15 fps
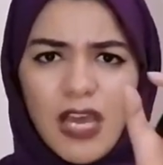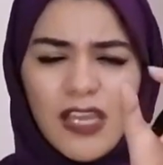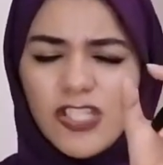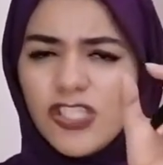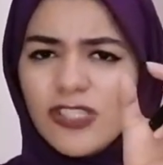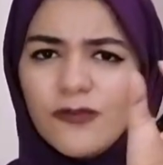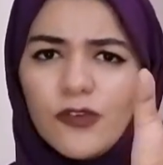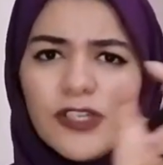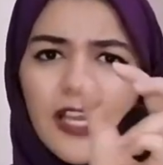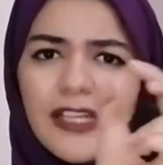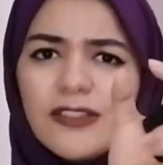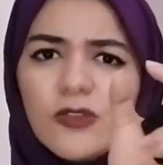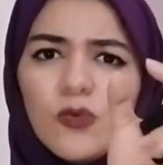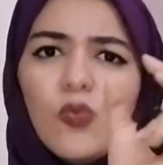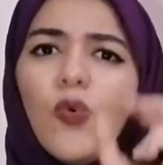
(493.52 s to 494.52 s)
just
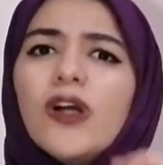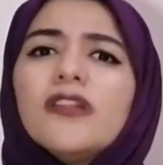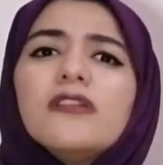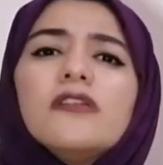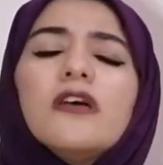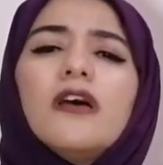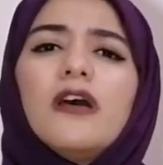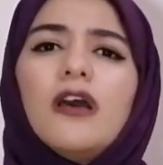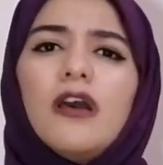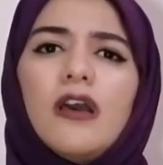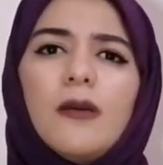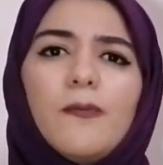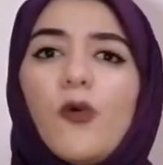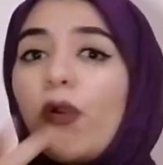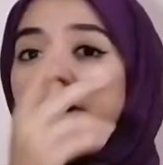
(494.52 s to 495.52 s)
forget one
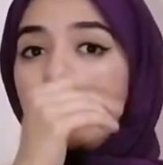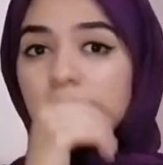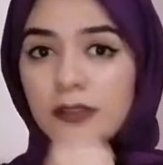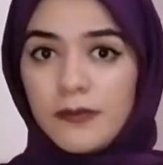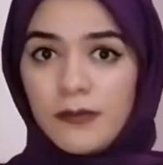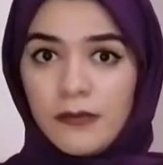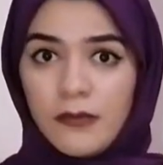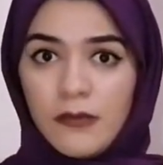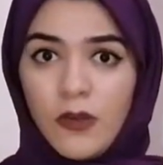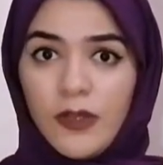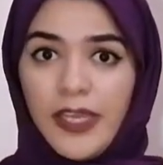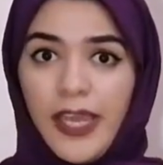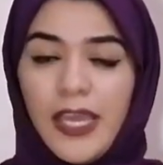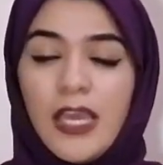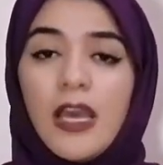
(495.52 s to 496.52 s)
point.
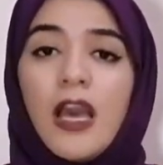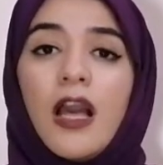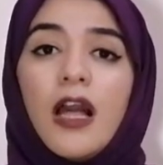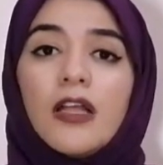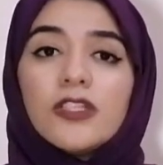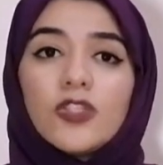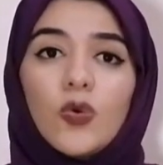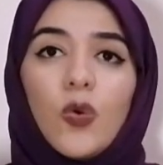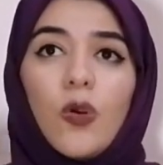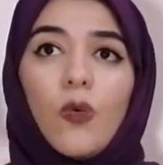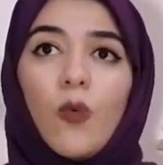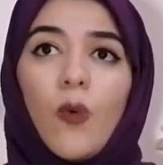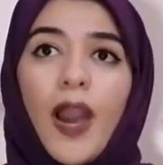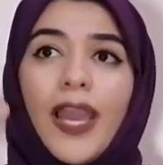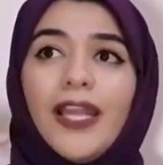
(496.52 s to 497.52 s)
Okay, so
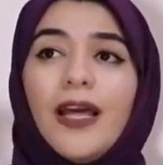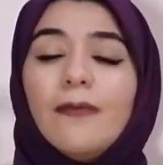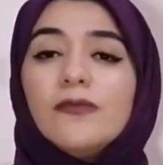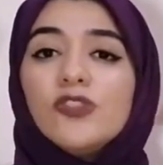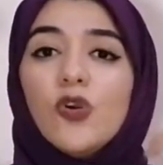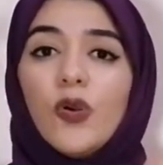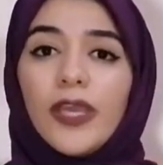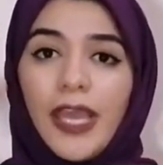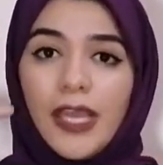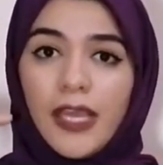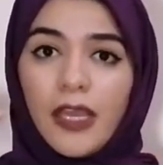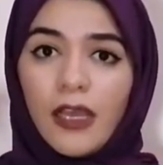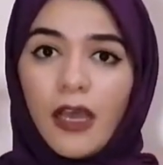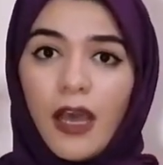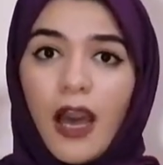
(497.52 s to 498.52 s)
while I'm
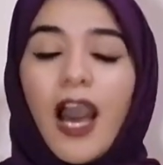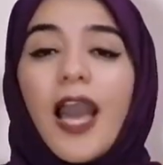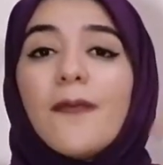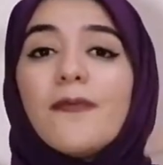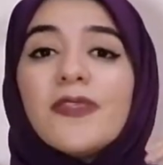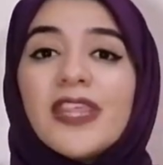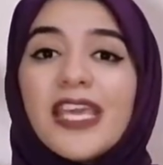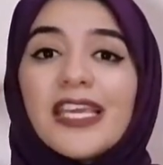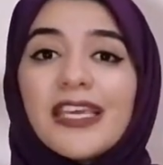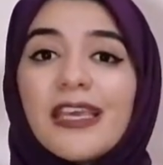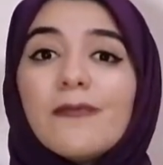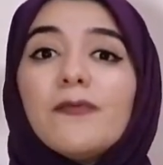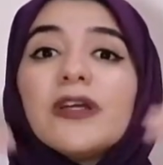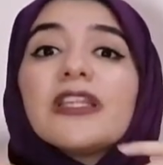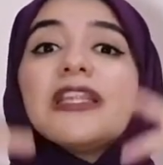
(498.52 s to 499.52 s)
talking, I'm
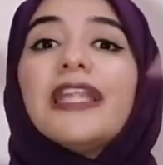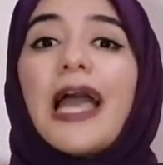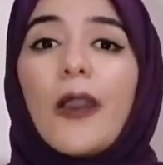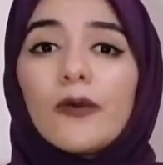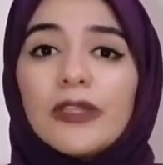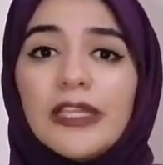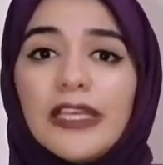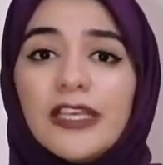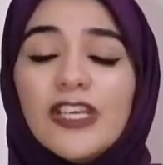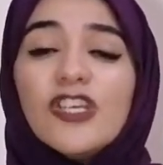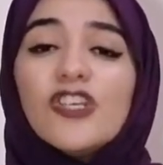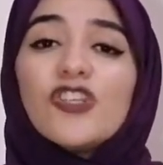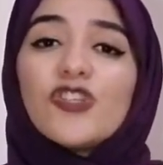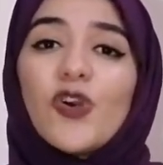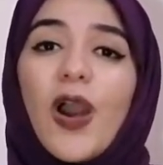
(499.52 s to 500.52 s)
thinking but loudly.
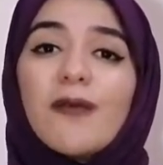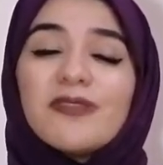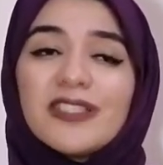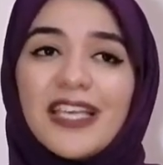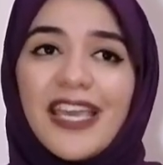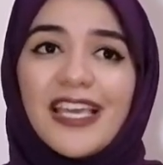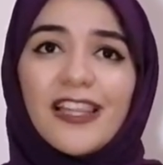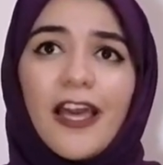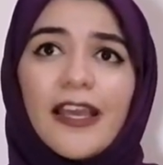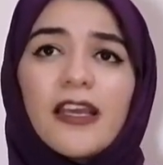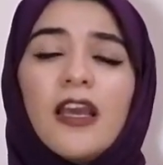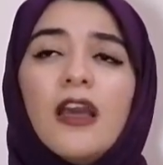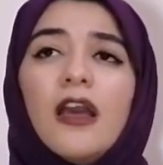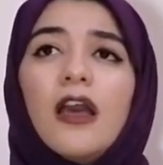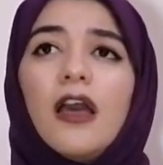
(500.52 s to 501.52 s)
So I'm saying like,
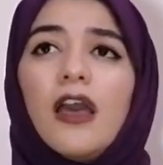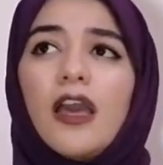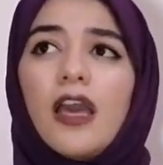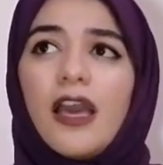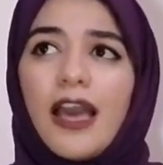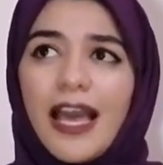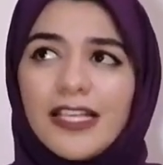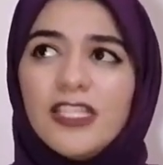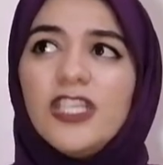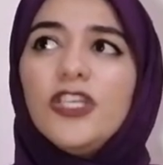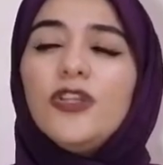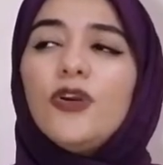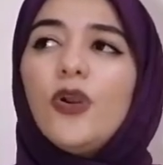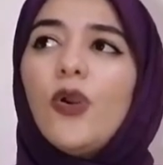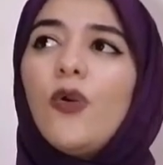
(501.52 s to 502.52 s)
as you
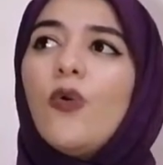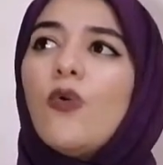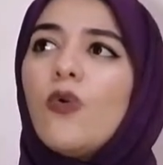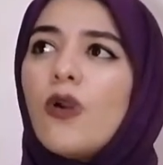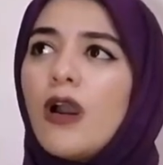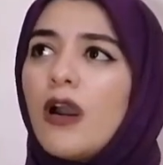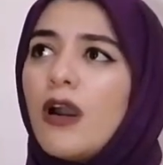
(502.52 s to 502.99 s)
know,